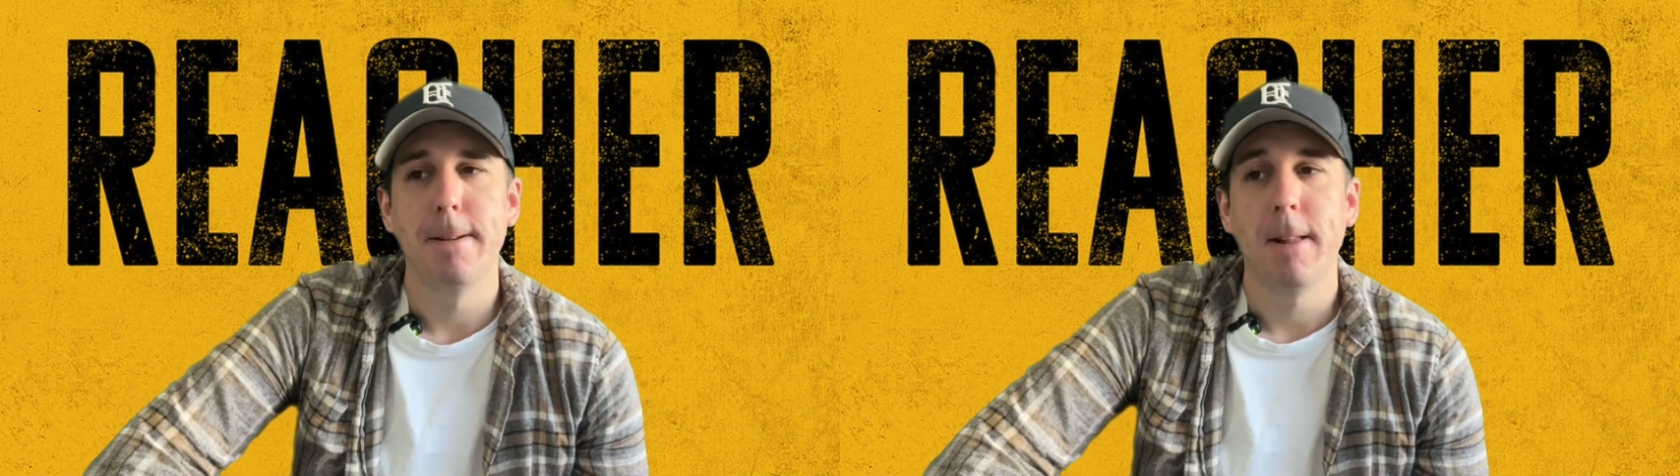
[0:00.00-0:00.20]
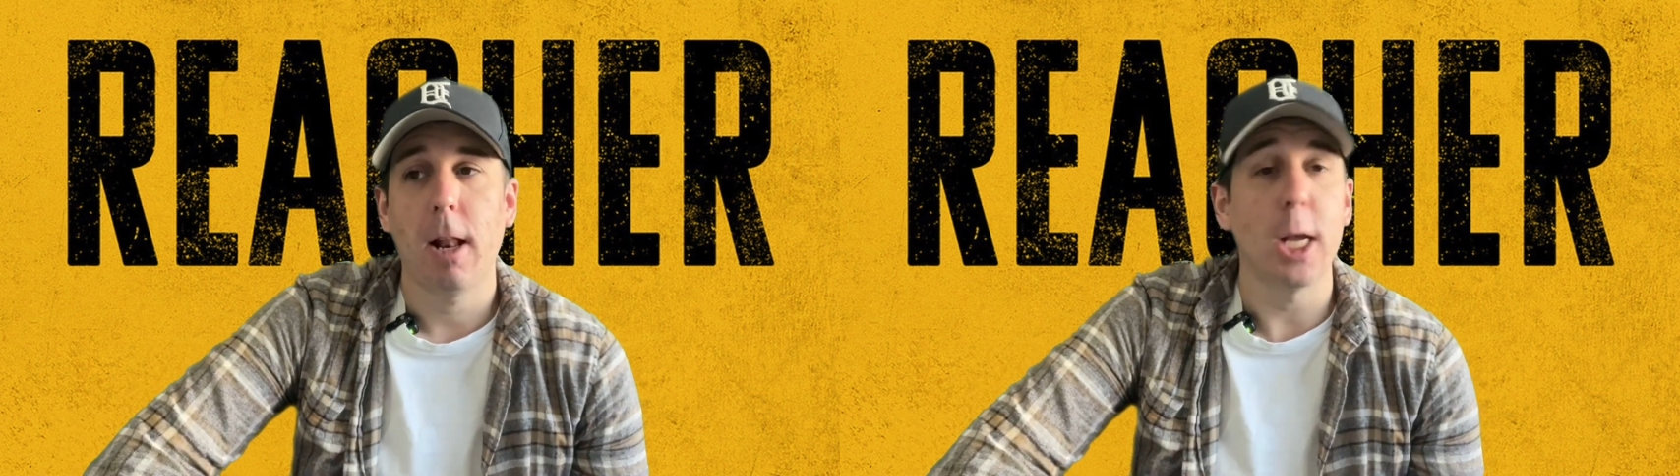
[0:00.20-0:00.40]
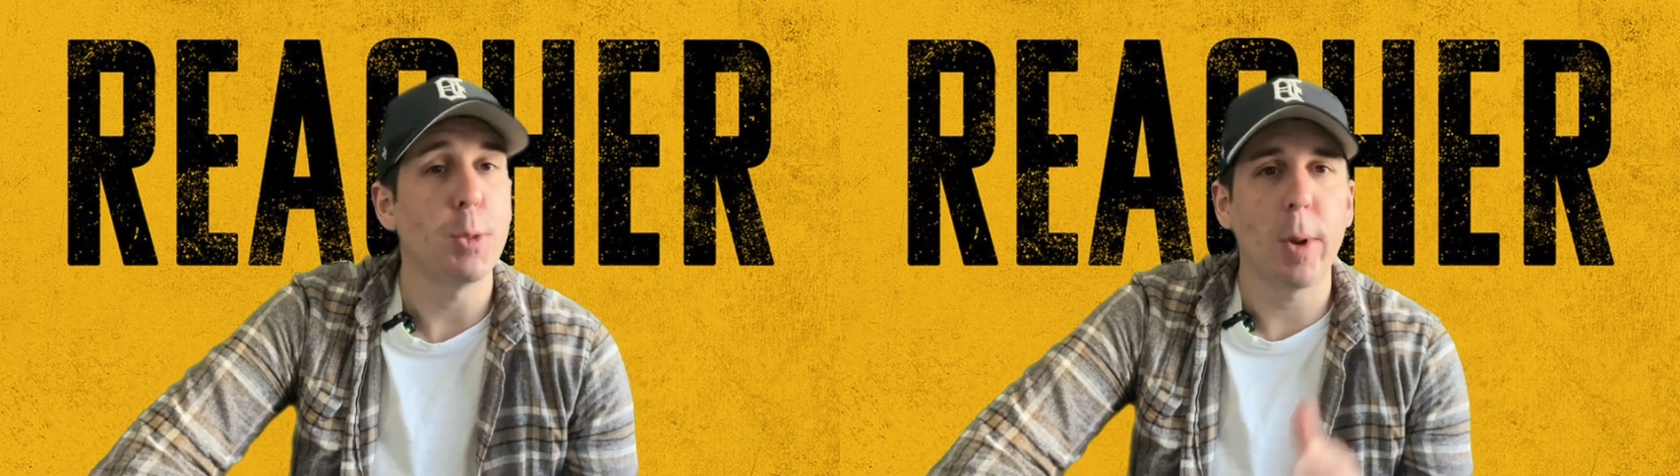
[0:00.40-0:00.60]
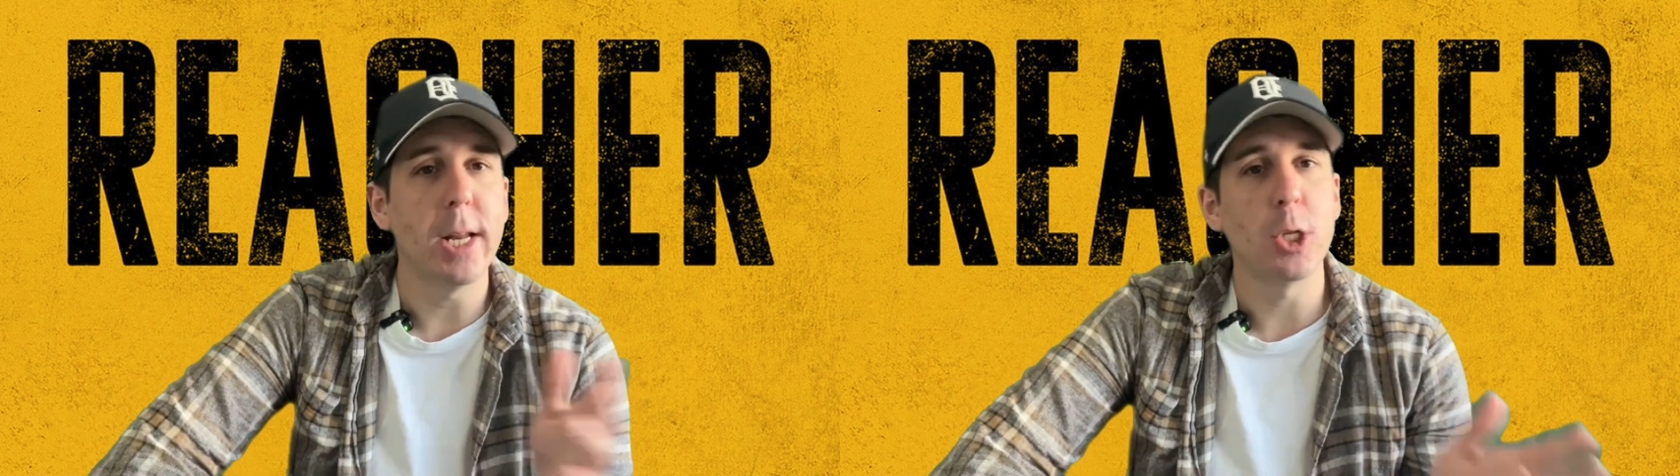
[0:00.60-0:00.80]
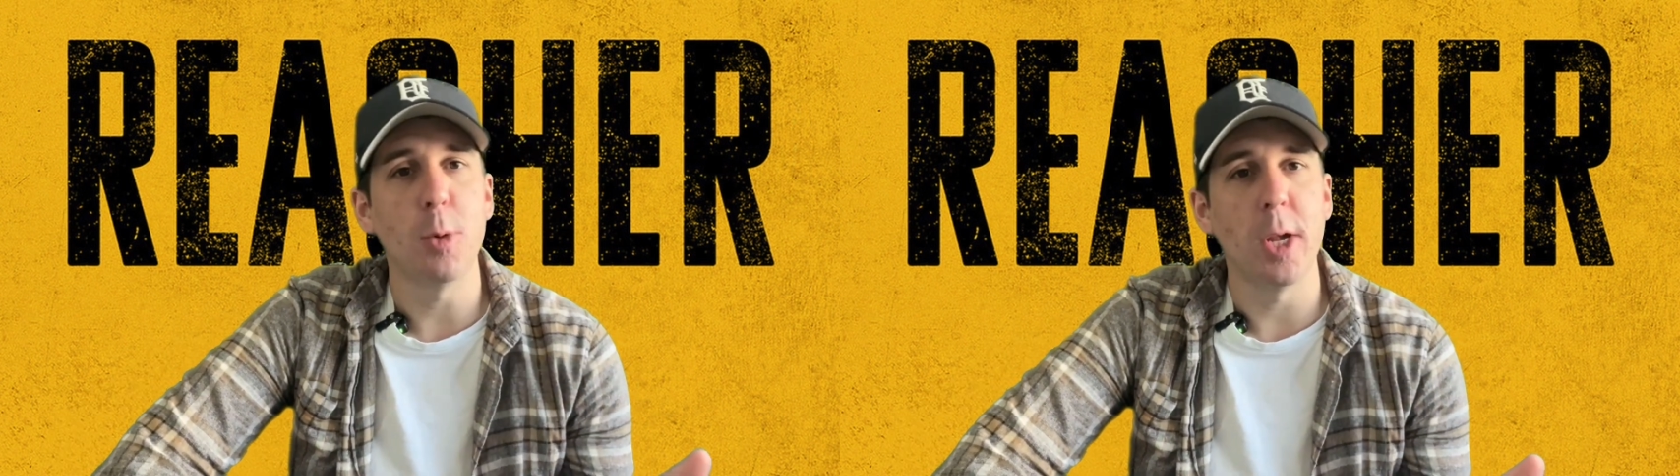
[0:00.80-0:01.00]
played a
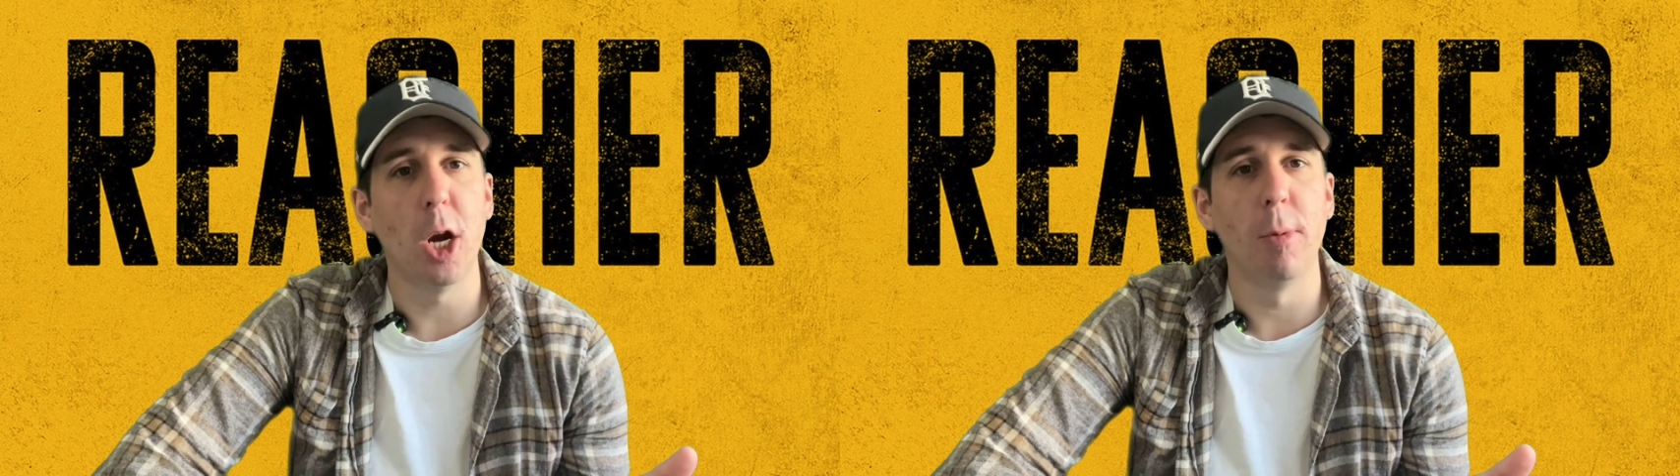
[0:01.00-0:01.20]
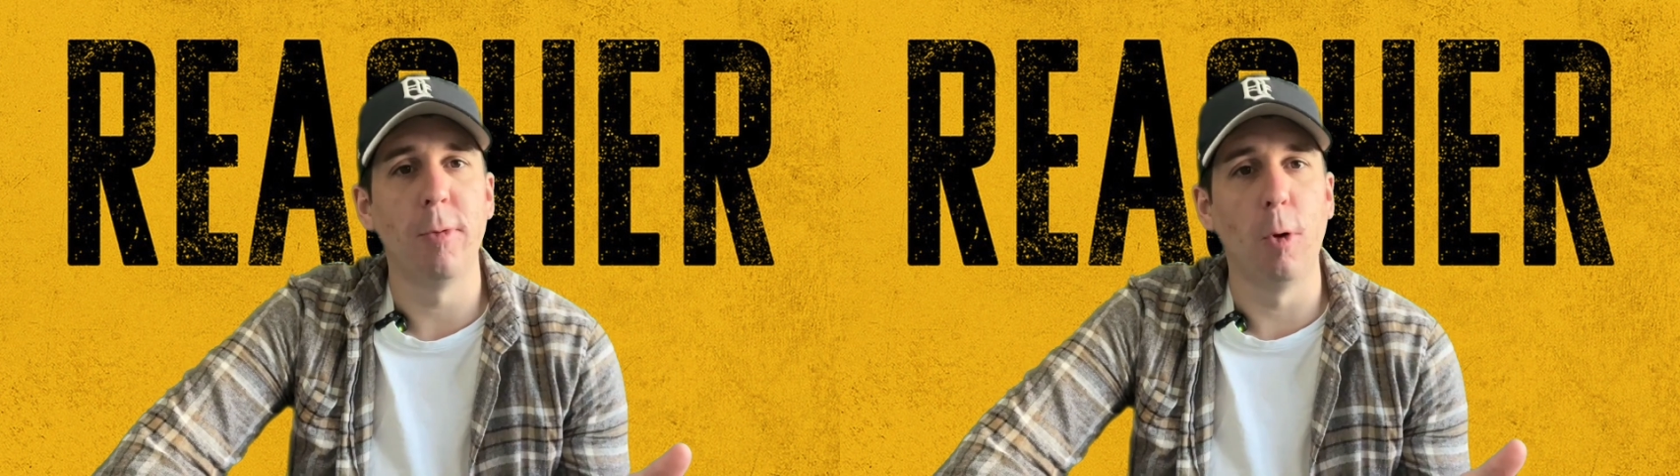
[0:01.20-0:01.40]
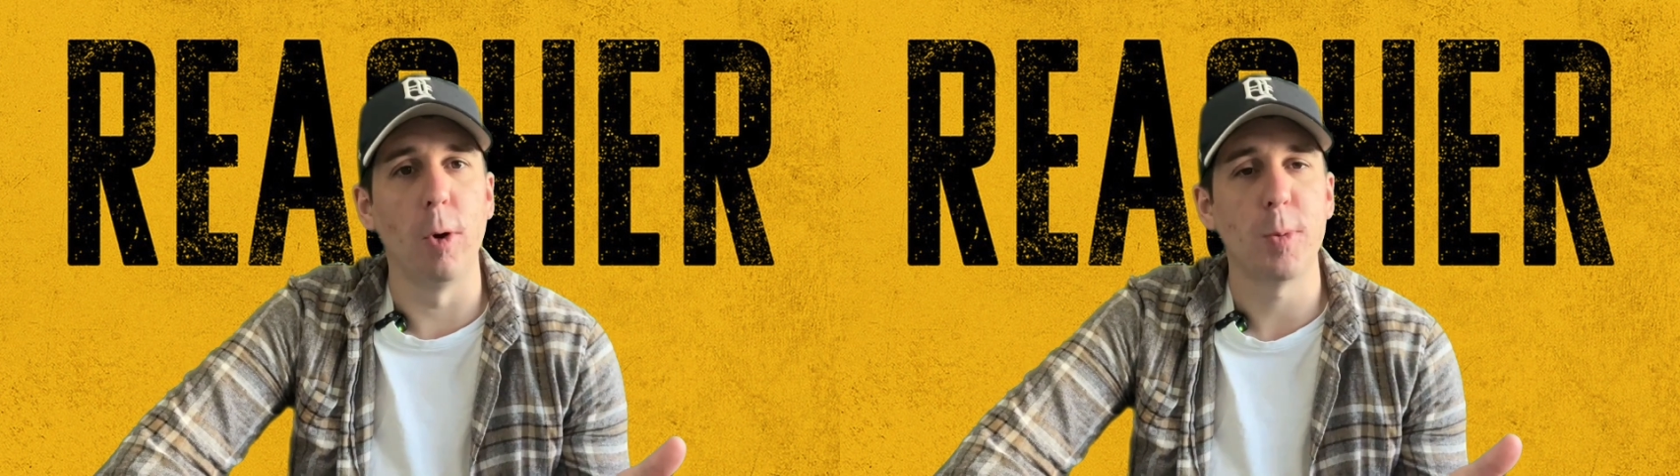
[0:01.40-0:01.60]
superhero before.